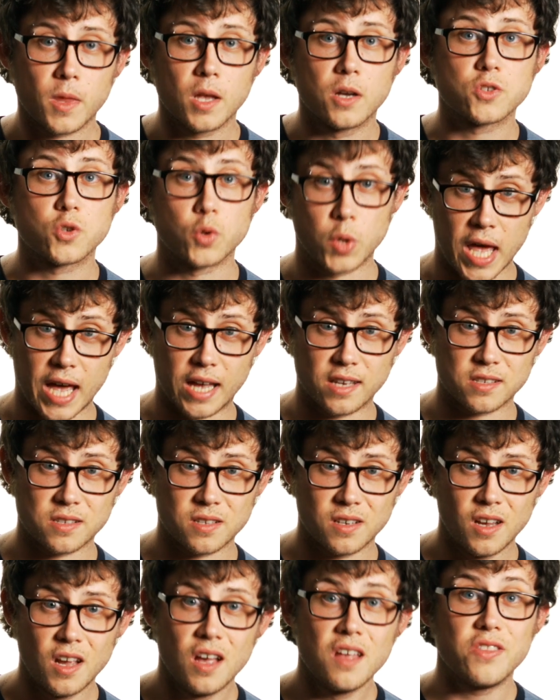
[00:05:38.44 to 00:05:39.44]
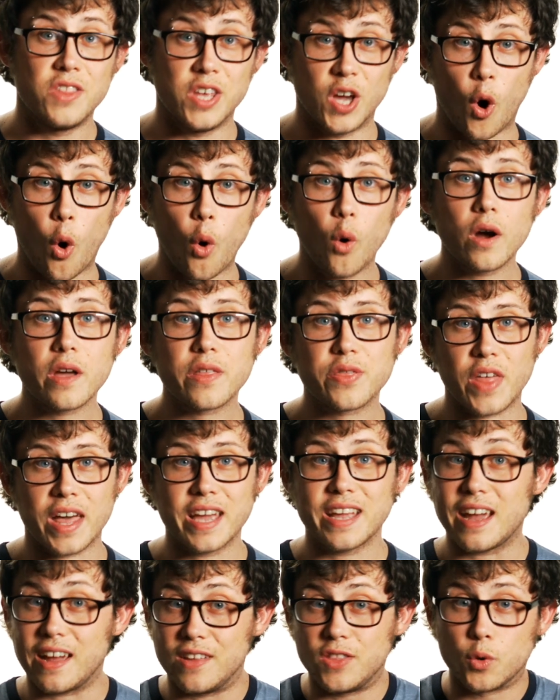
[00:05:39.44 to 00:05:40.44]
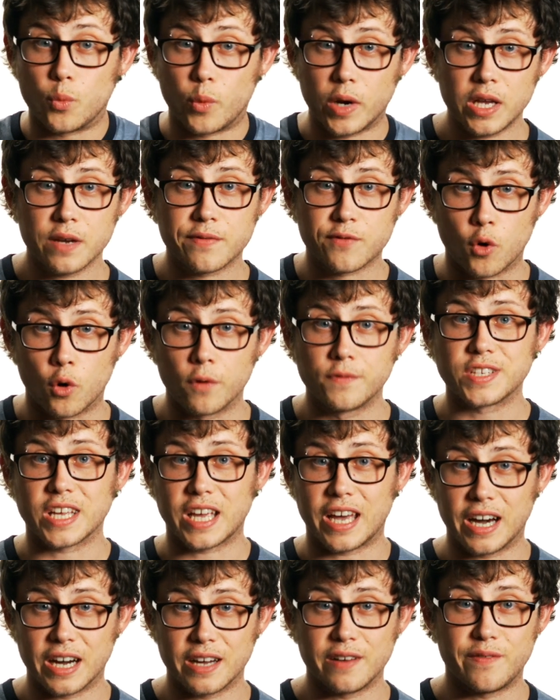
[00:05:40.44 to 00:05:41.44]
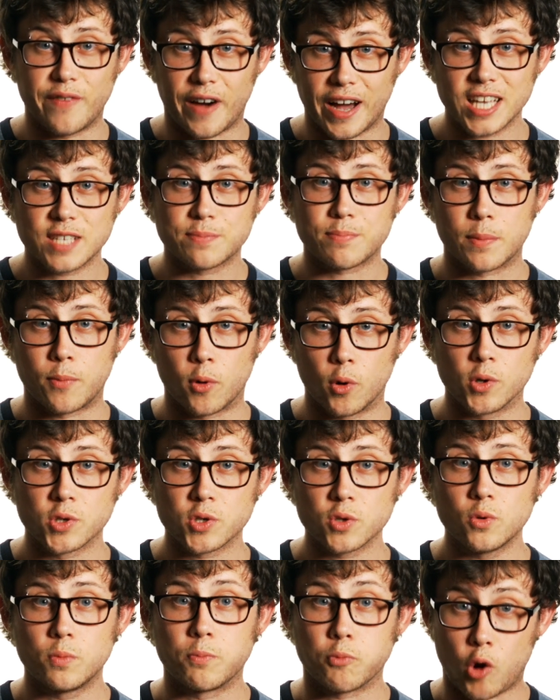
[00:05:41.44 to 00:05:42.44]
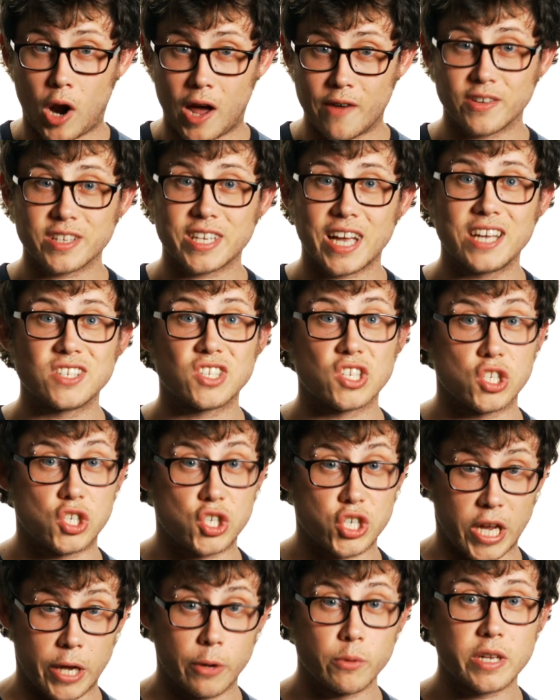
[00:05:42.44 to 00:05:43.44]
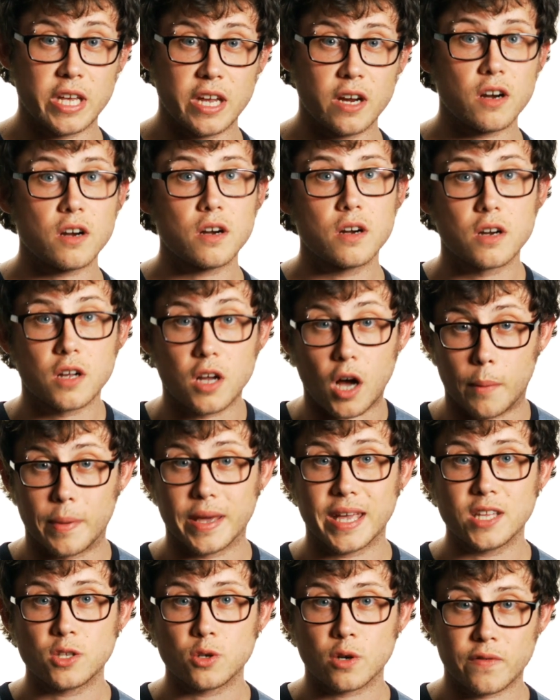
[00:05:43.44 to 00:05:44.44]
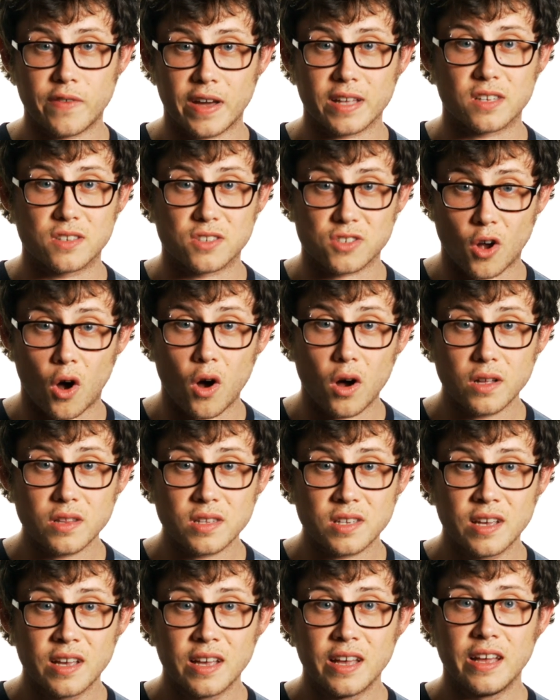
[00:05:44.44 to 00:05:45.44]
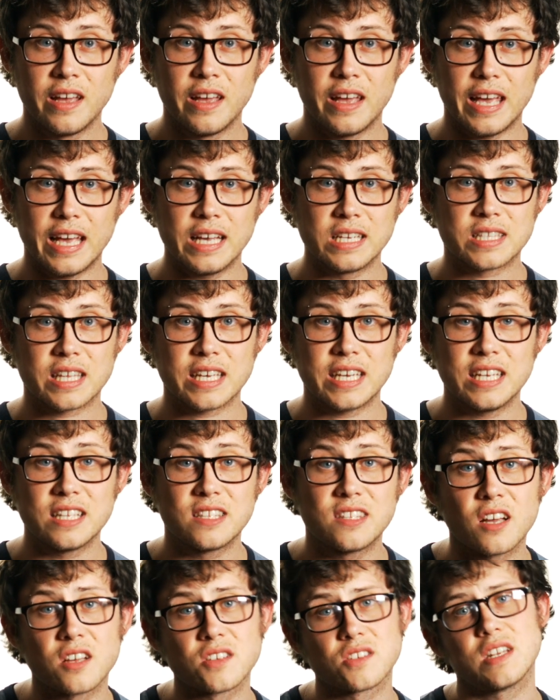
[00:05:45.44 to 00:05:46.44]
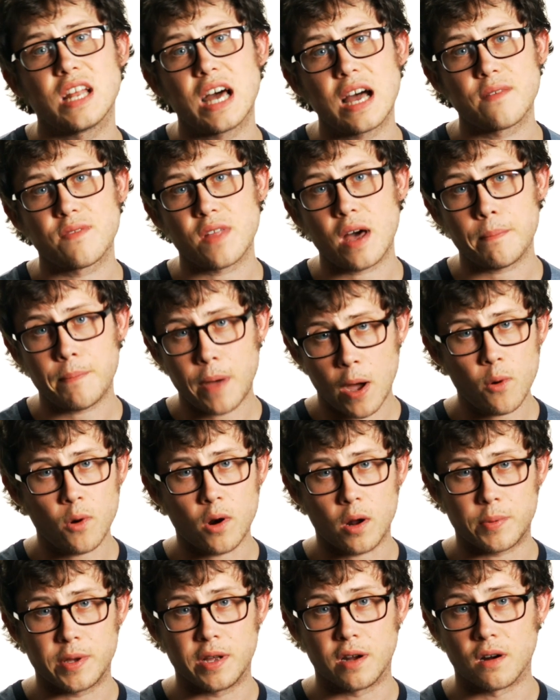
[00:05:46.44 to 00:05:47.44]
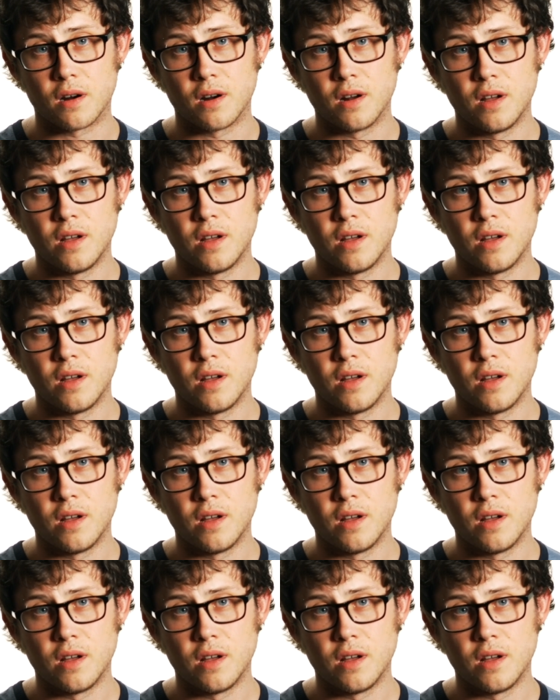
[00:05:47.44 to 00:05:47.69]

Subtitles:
So yes, the only thing in the way of Gove's ill-advised proposal, privatising childcare, coming into effect in Scotland, is that he doesn't have that power up here.